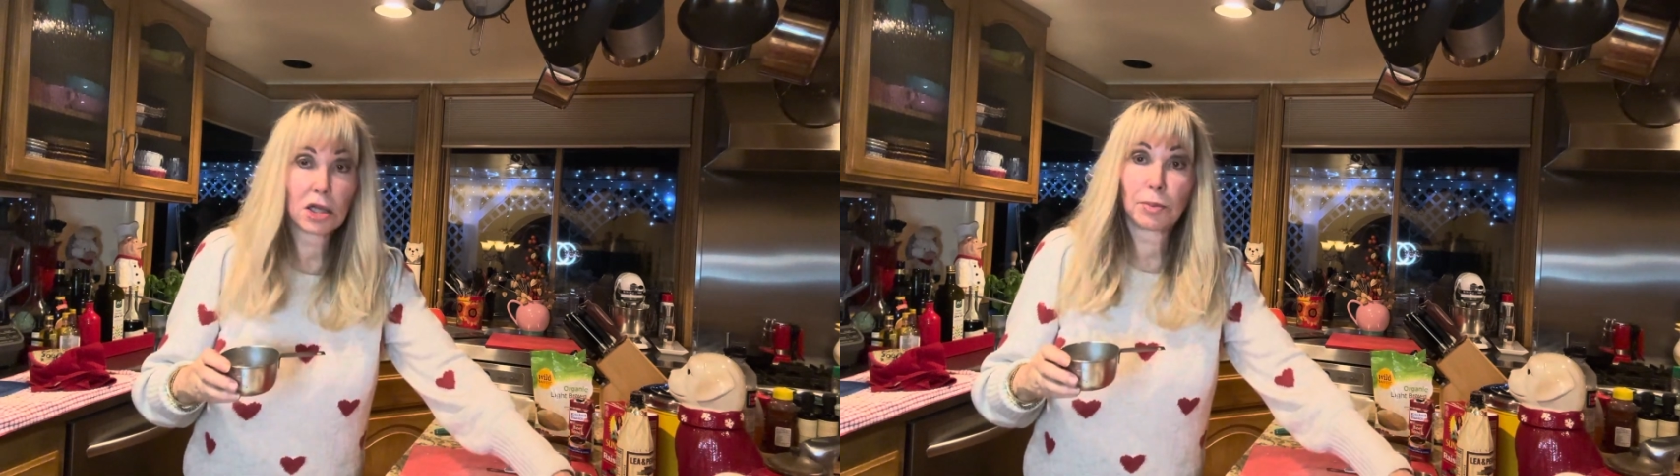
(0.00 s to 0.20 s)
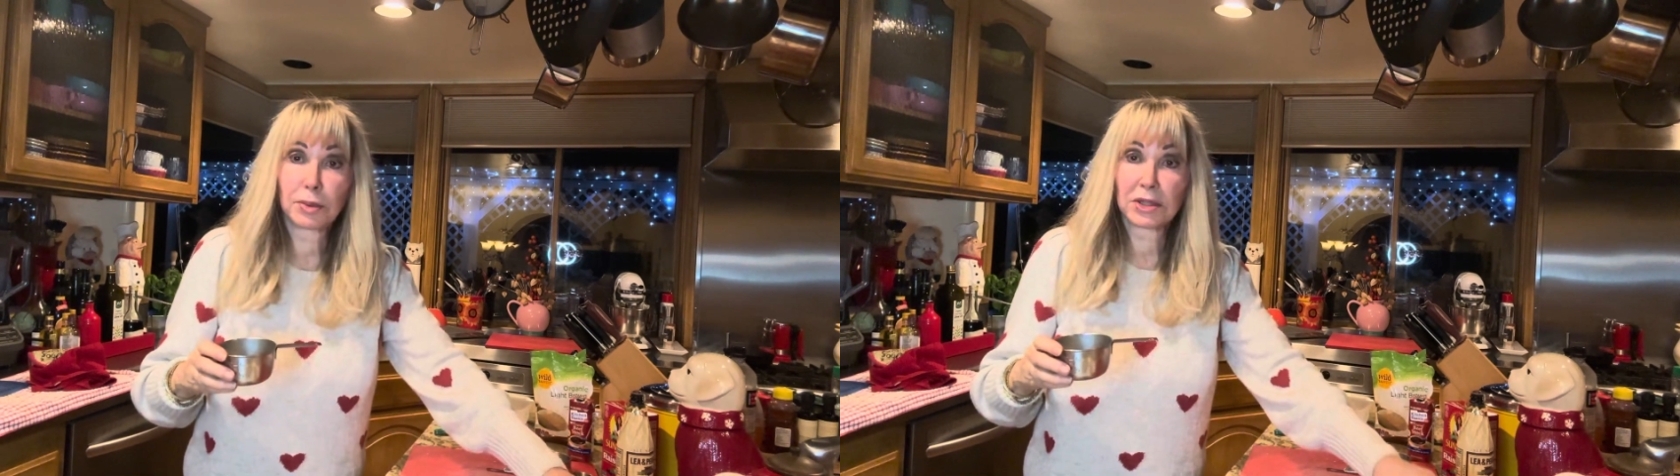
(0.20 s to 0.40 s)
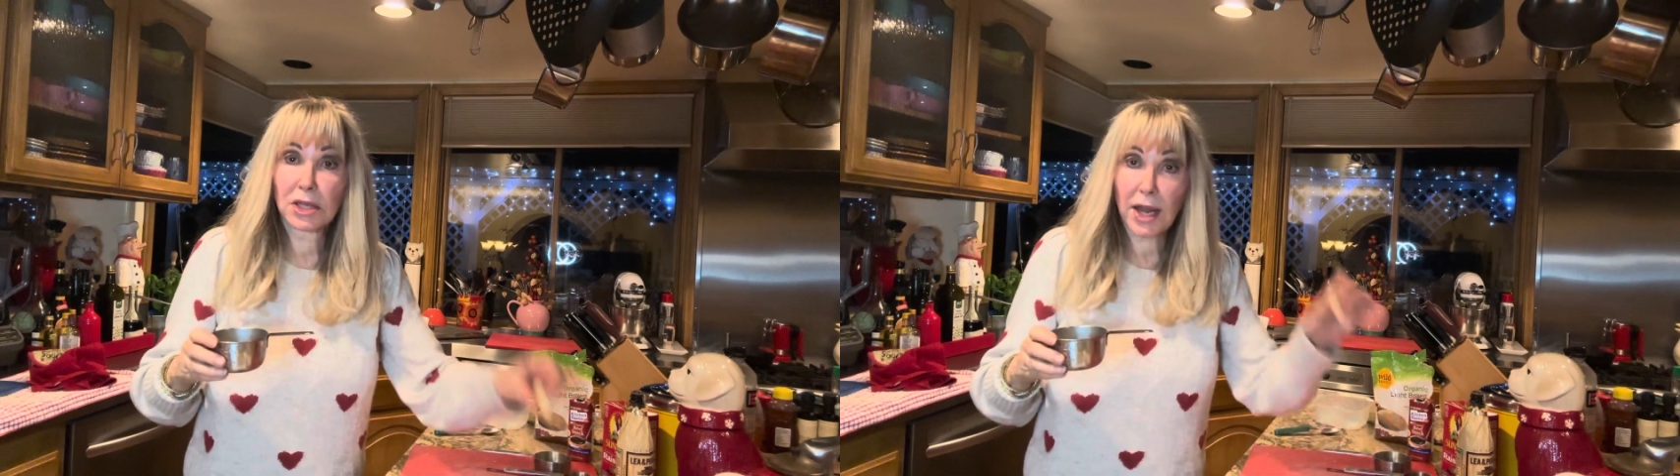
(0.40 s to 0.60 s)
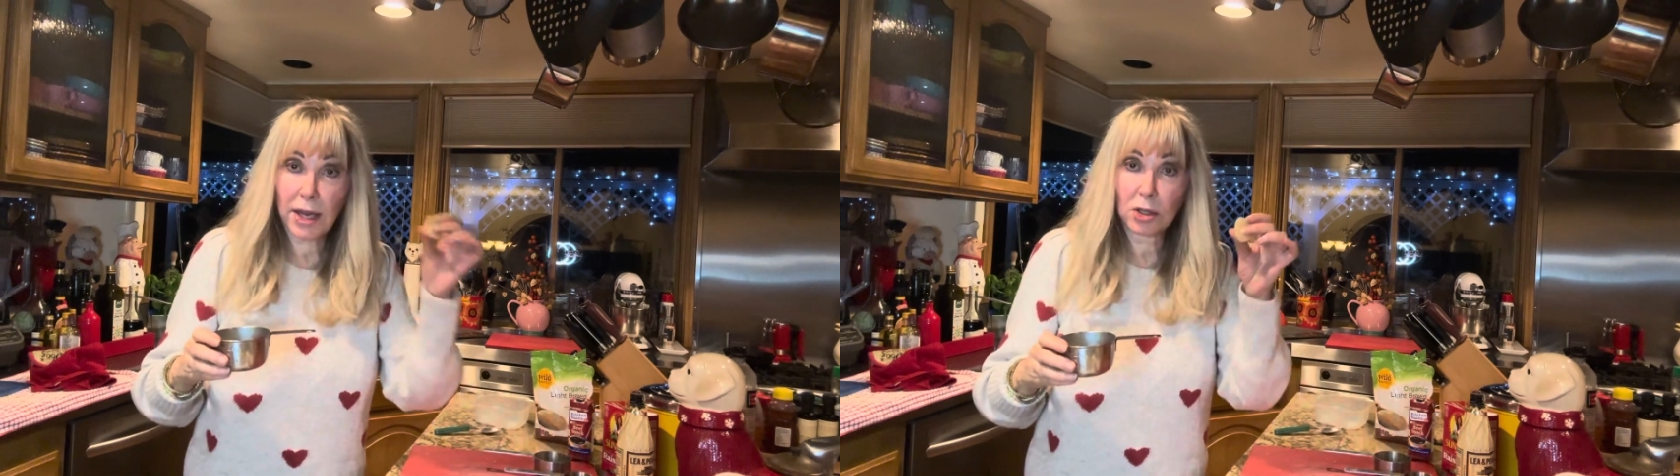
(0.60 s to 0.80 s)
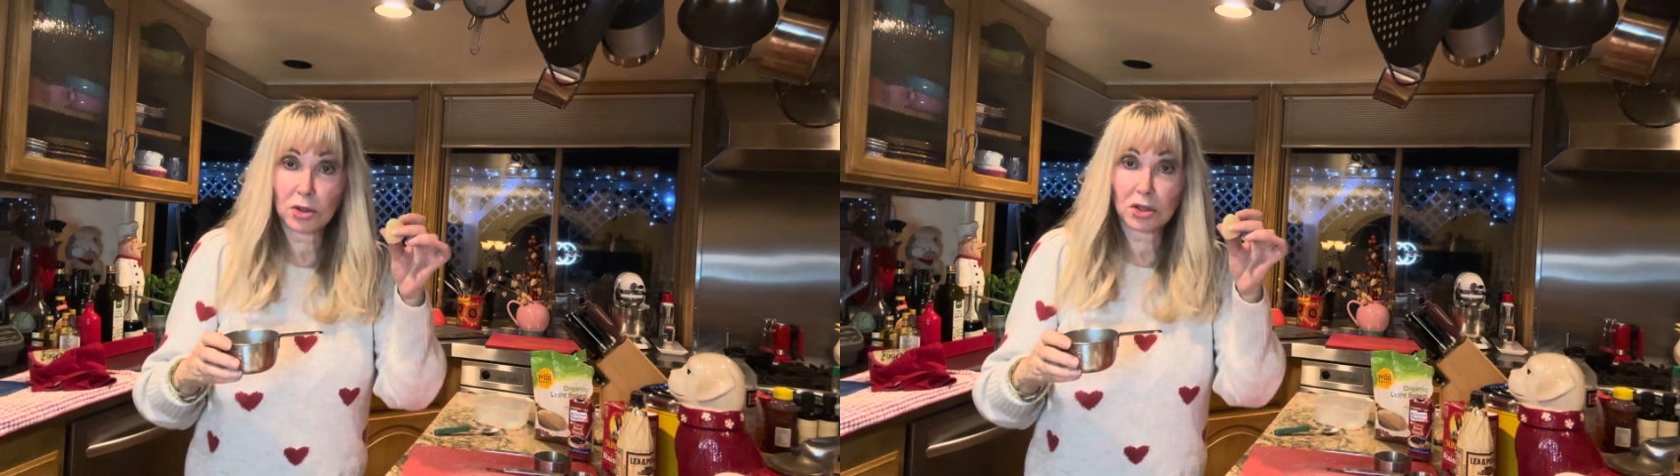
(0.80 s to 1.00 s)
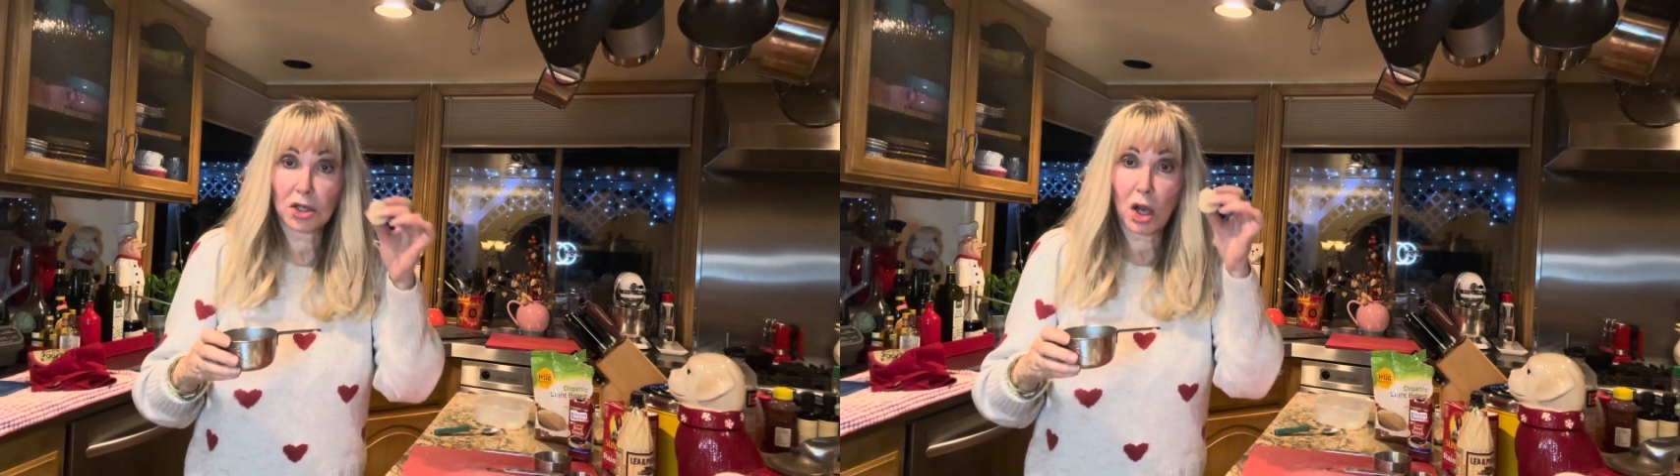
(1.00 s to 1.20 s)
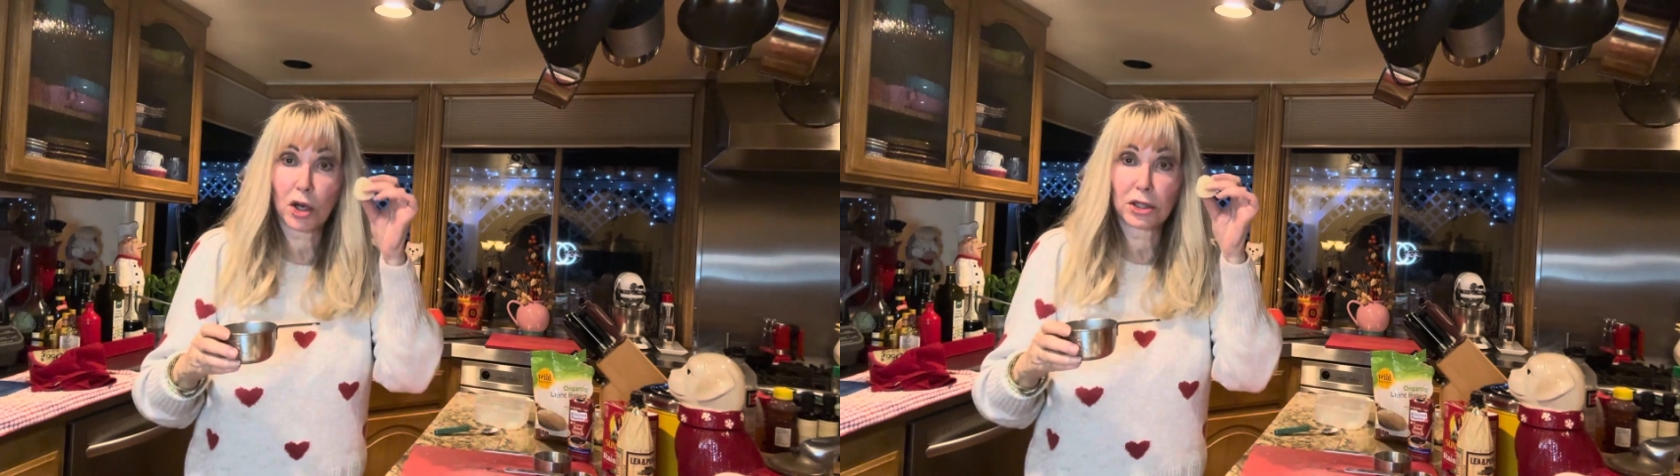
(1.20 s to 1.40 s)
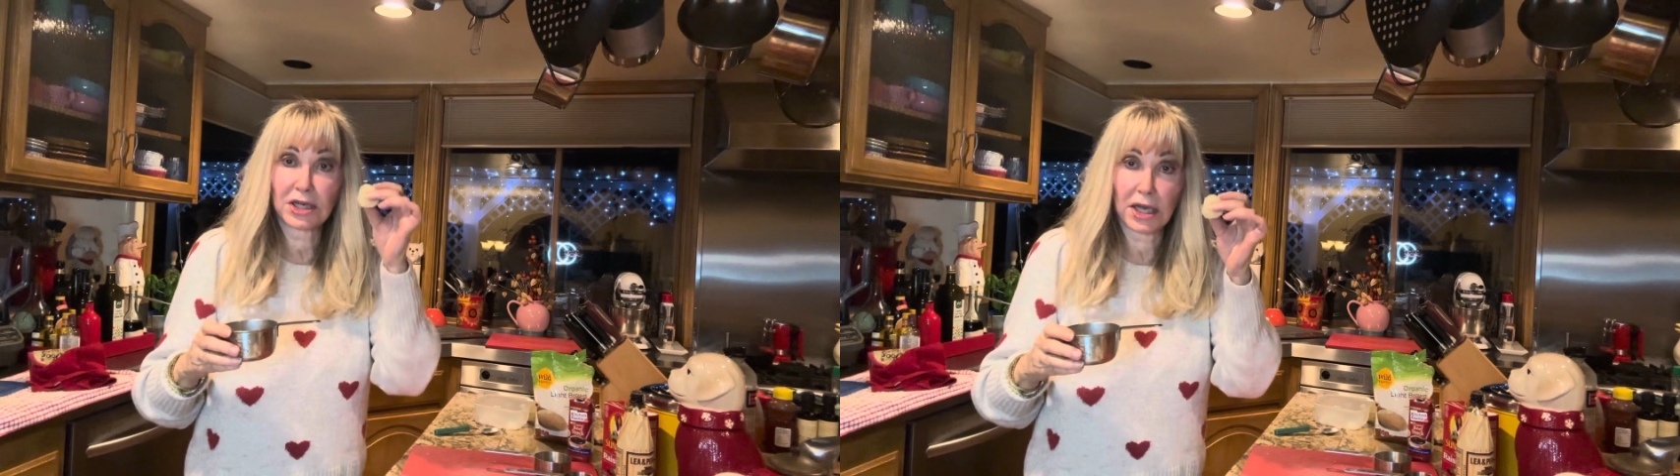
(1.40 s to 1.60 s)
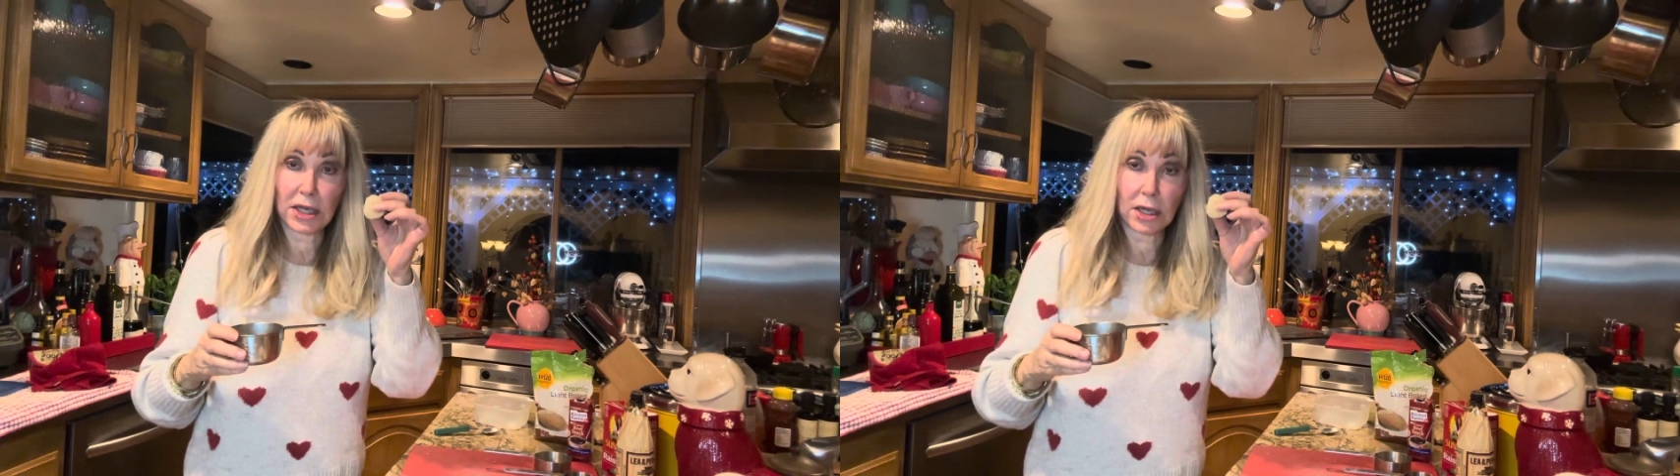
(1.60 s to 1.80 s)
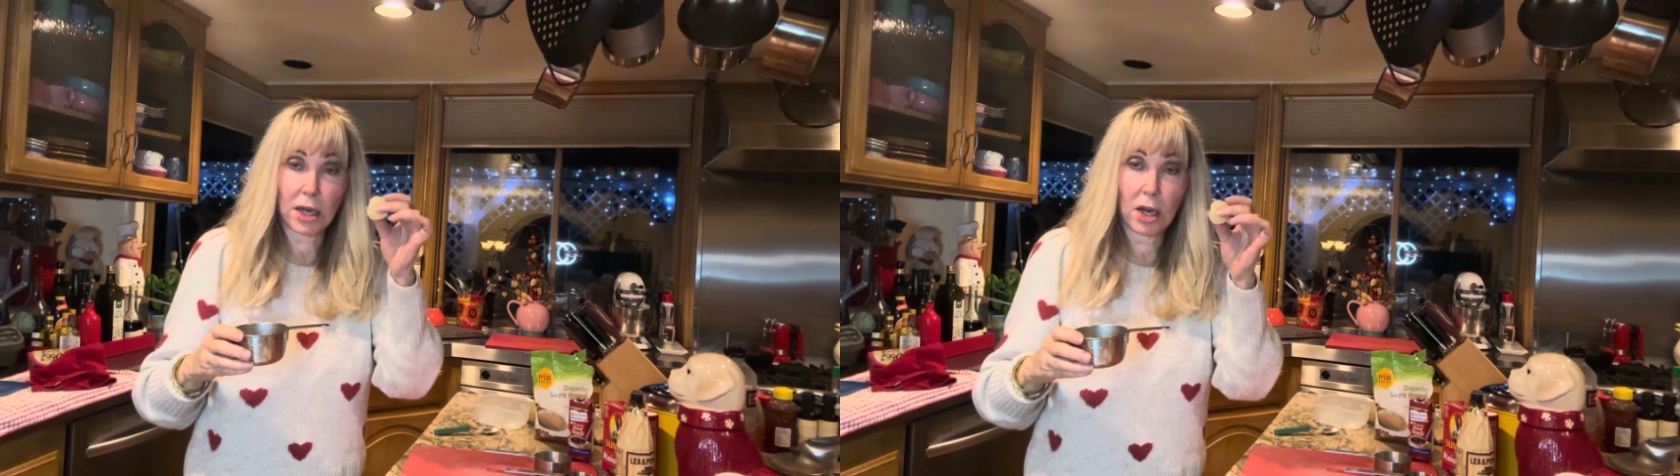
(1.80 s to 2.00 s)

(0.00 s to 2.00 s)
potatoes are done.